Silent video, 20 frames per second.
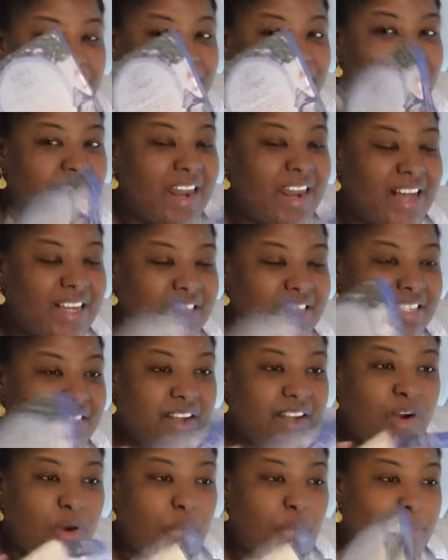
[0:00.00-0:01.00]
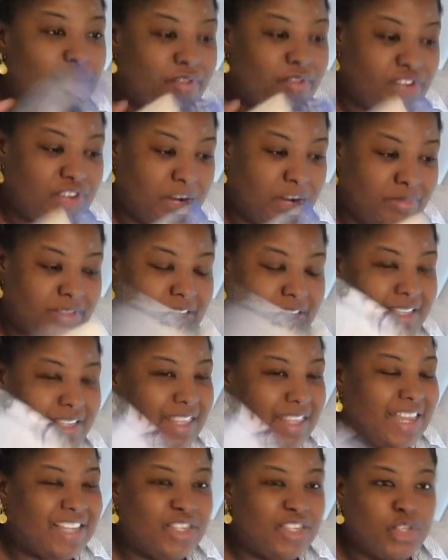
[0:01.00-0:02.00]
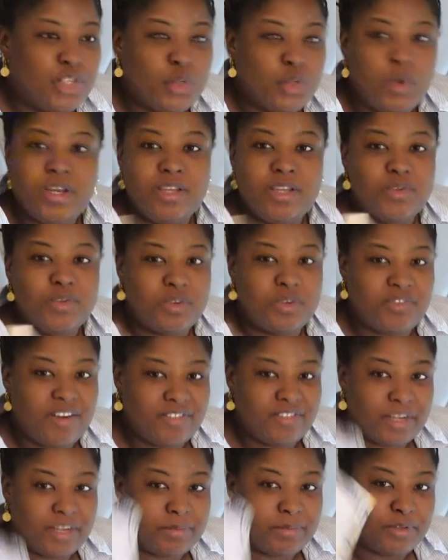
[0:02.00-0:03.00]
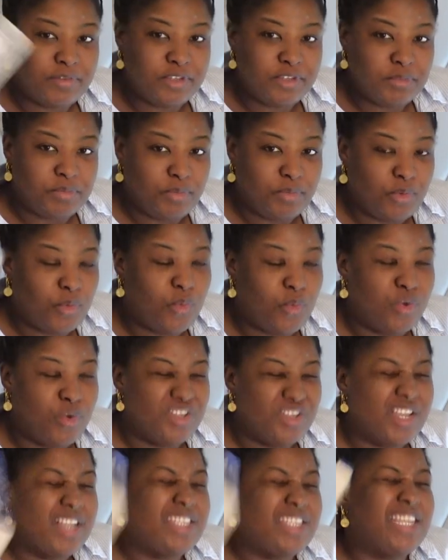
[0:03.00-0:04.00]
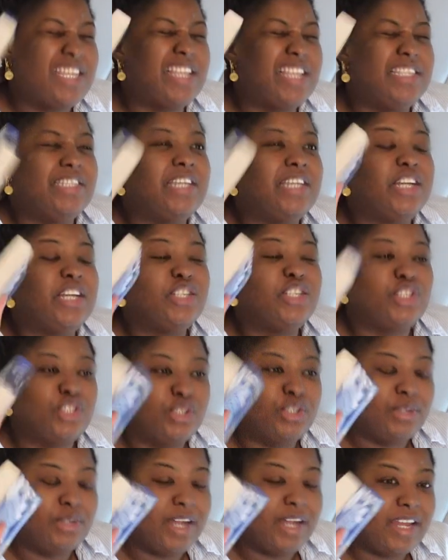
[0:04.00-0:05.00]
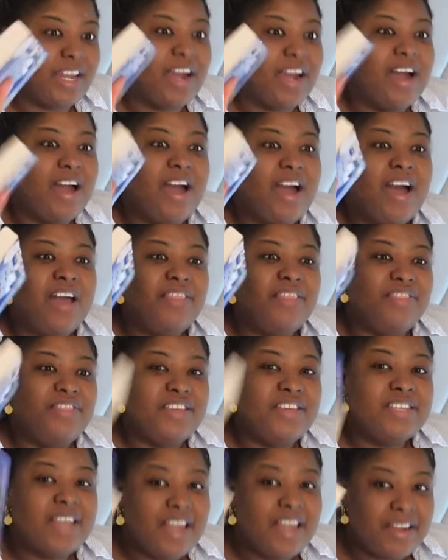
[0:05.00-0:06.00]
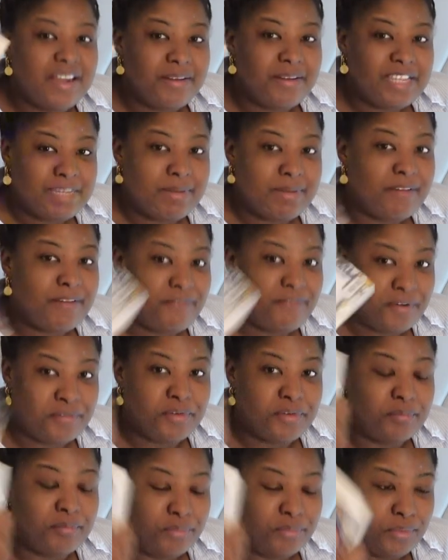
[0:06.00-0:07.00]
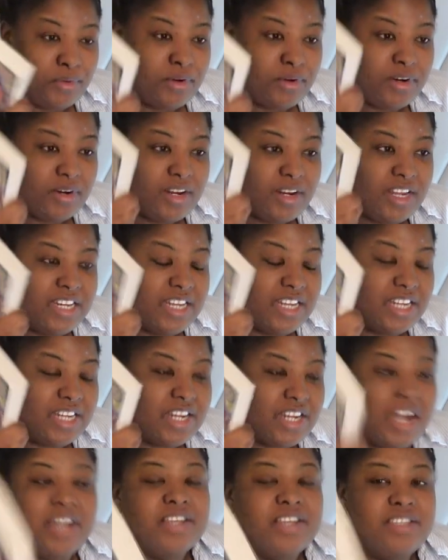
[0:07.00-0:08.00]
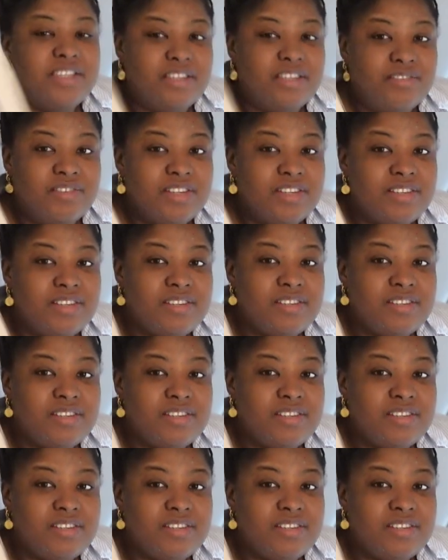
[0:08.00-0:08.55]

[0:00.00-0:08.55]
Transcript: the last couple of chapters, like the last 20-25 chapters of this book was sensational. Like, this is my favorite book in the entire series,